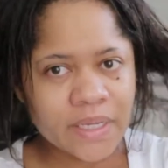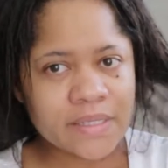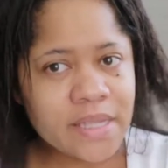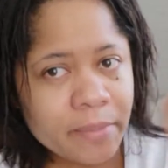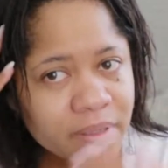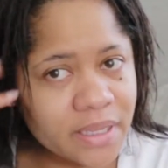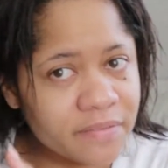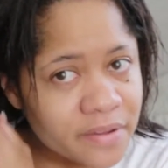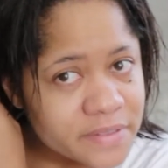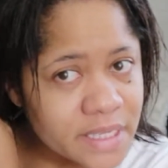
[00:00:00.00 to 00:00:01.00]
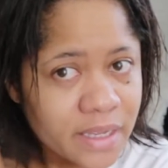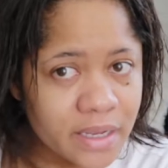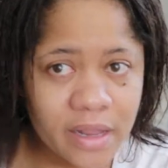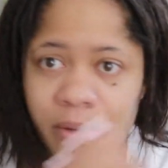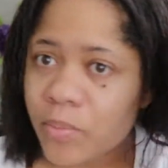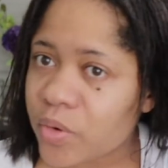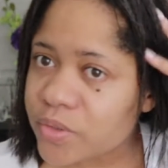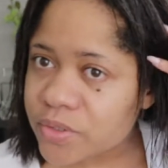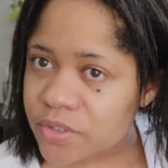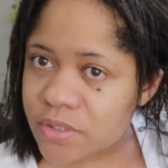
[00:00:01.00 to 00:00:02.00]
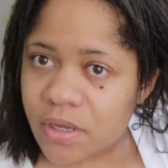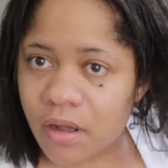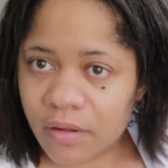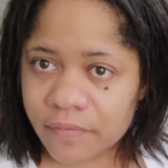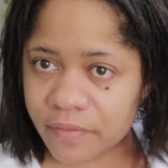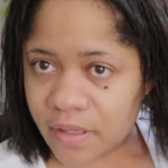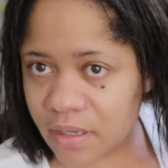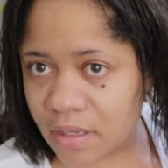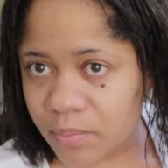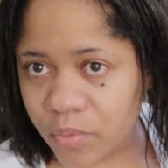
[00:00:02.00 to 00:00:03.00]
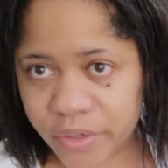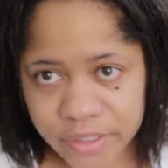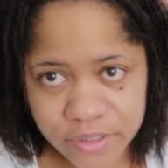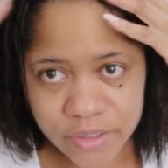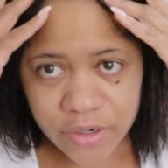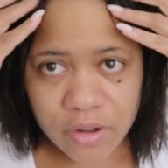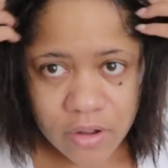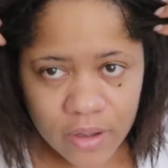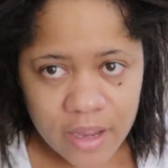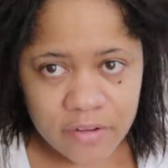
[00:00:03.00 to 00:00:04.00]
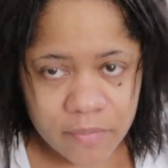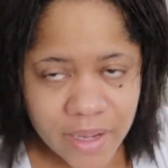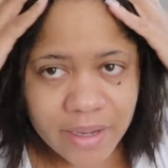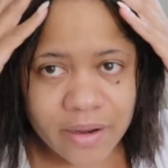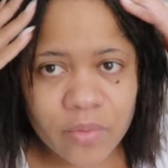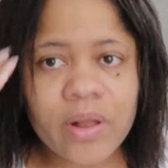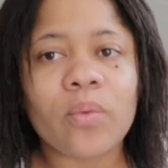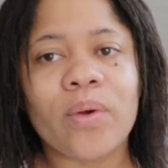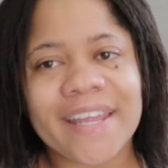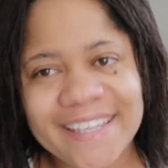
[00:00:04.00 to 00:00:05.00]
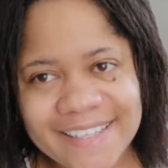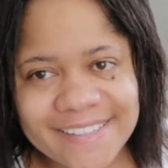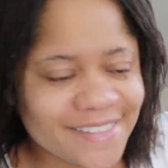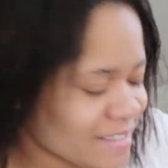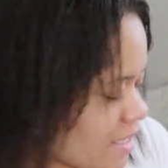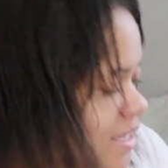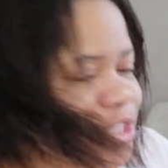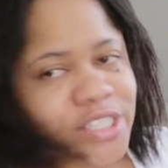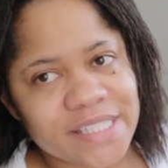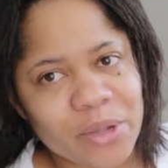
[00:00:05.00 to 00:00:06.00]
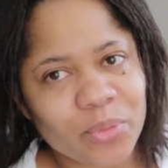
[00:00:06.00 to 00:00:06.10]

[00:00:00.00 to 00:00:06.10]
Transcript: So I believe I've taken out most of the moisture out of my hair. Well, wetness. I shouldn't say